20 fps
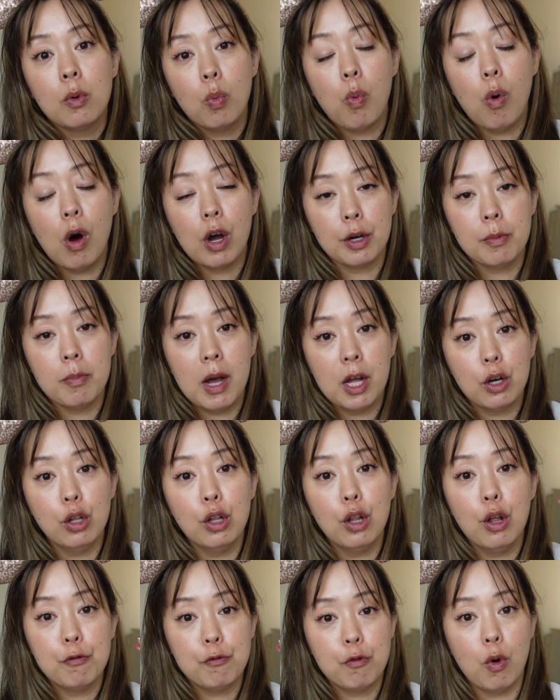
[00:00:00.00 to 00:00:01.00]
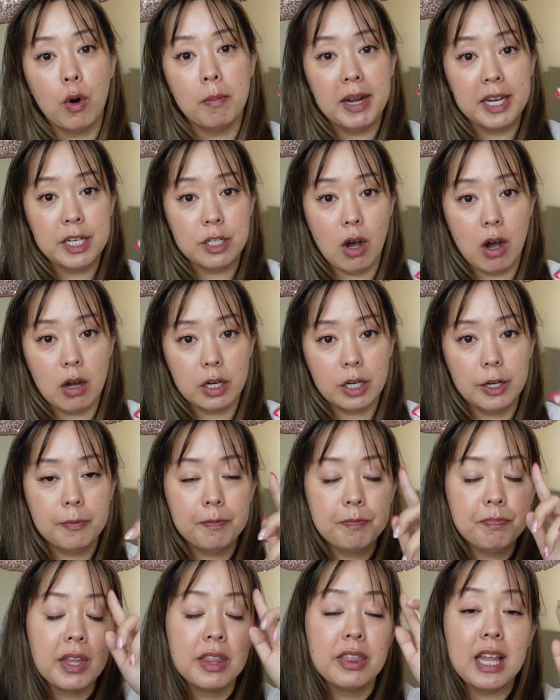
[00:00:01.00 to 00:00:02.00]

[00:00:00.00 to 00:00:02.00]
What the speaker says: water bottle for my daughter.